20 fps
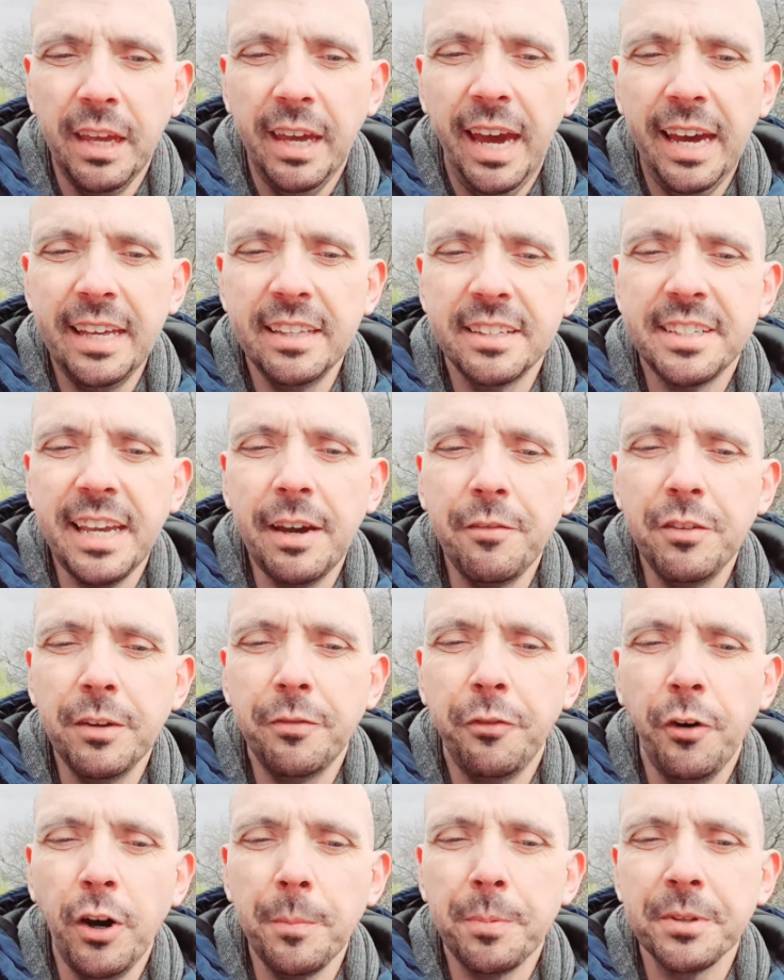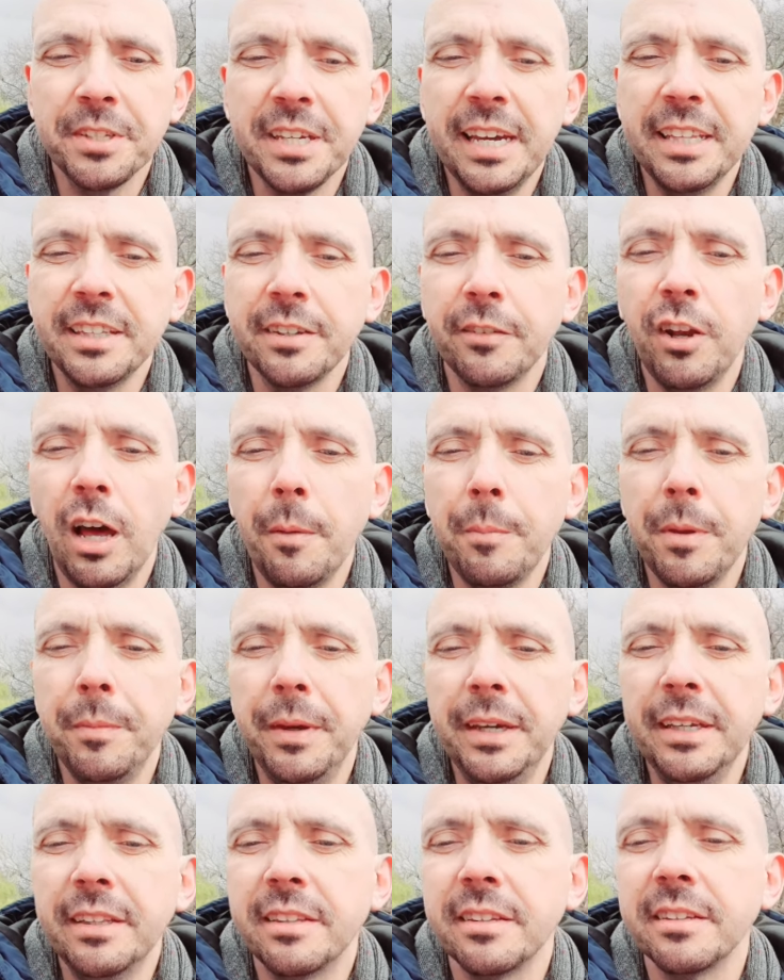And 75% of lobby
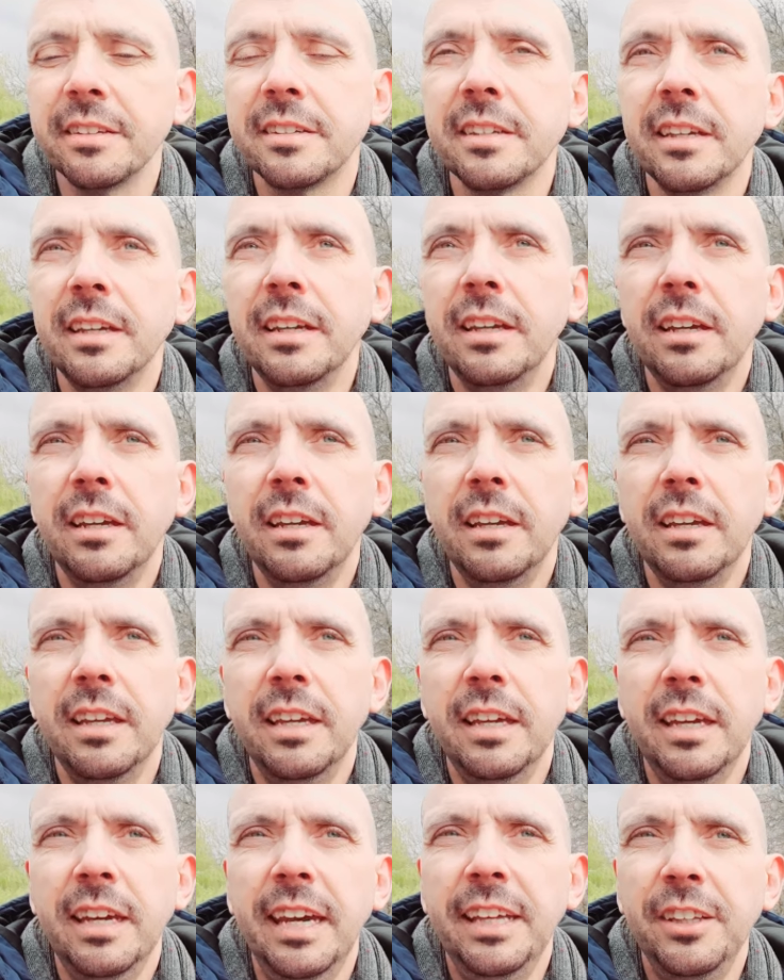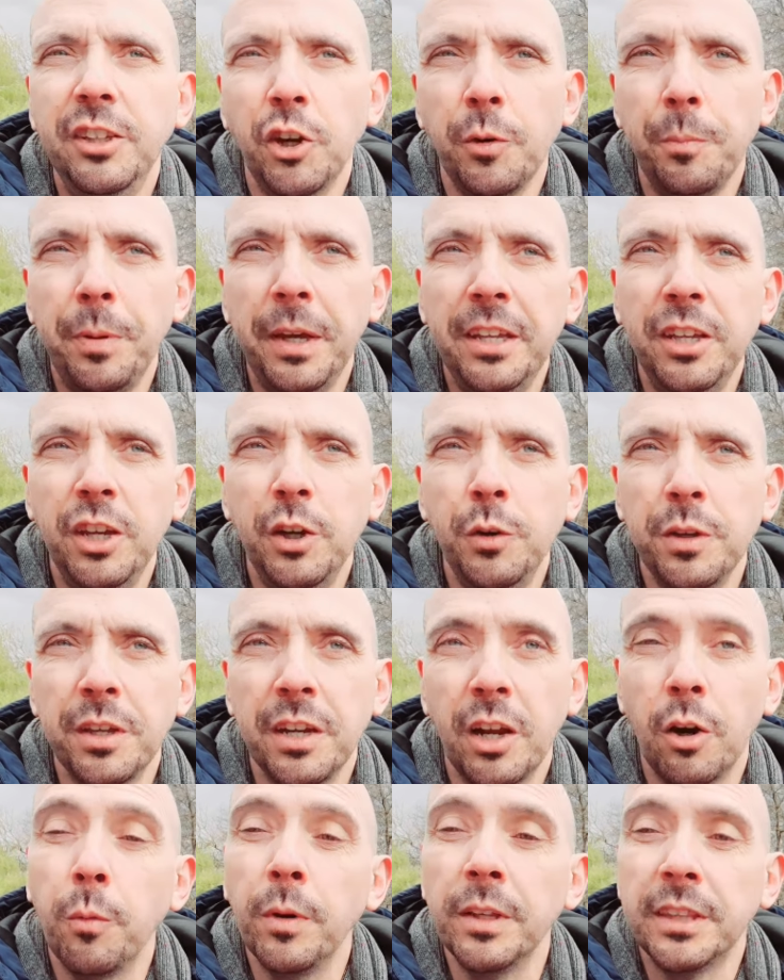meetings in the European Union
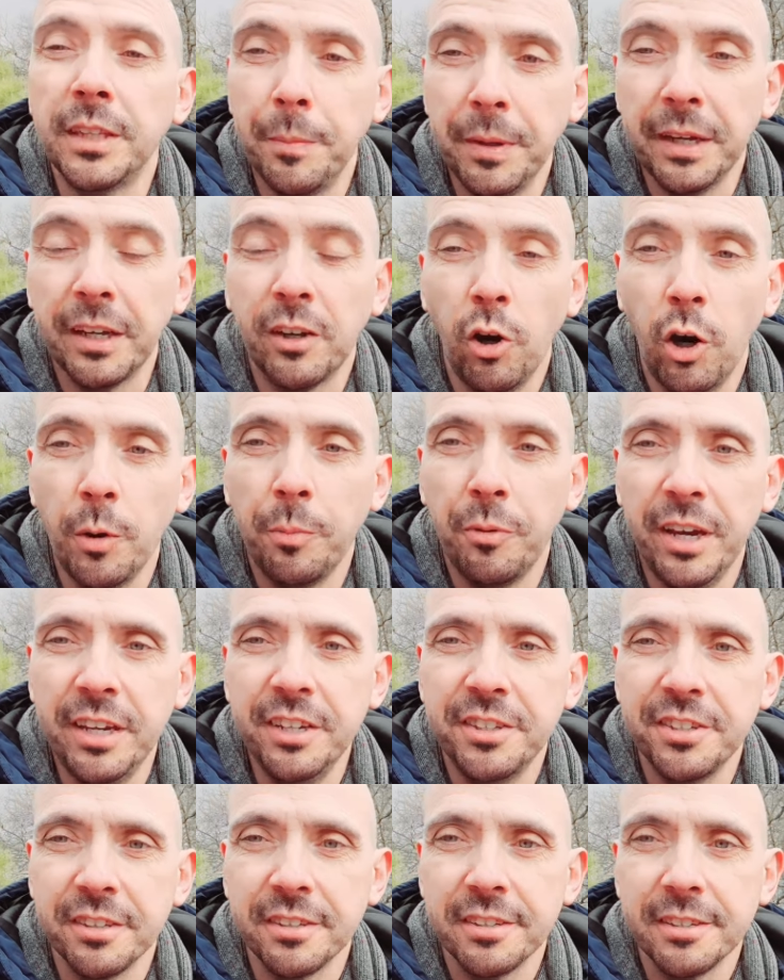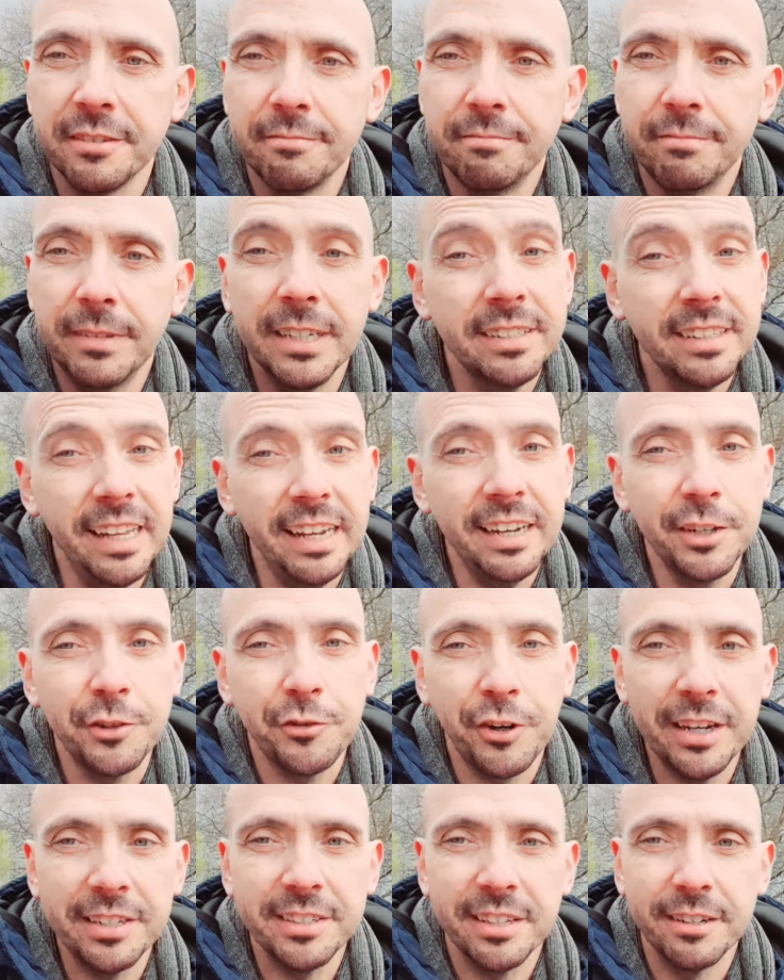are with the big corporations. Isn't that
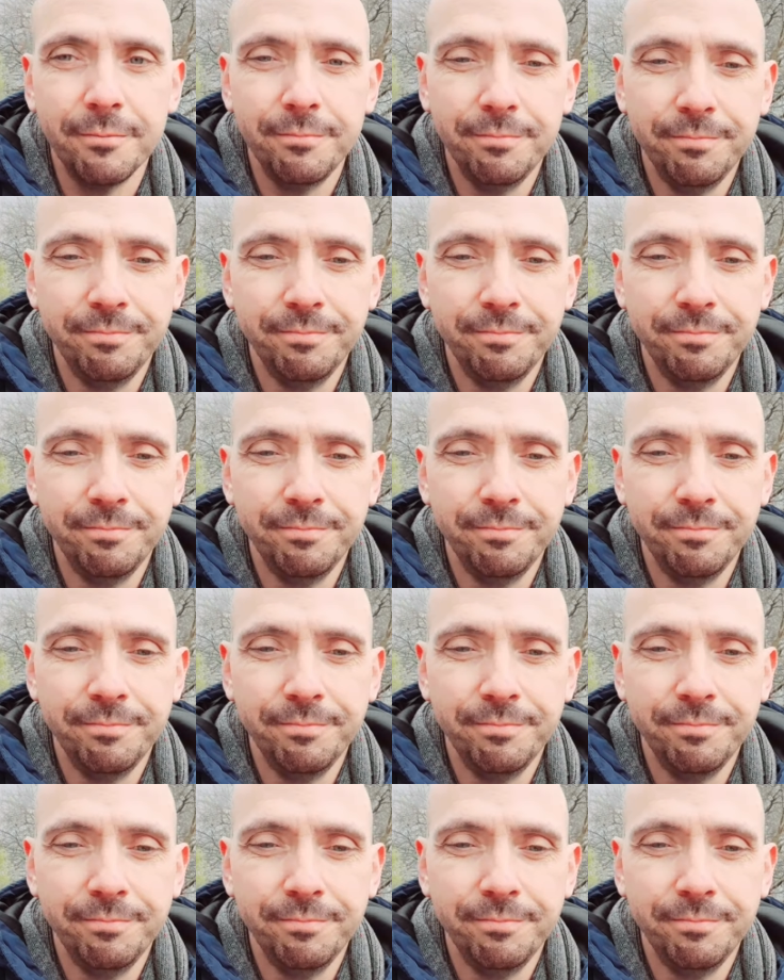interesting?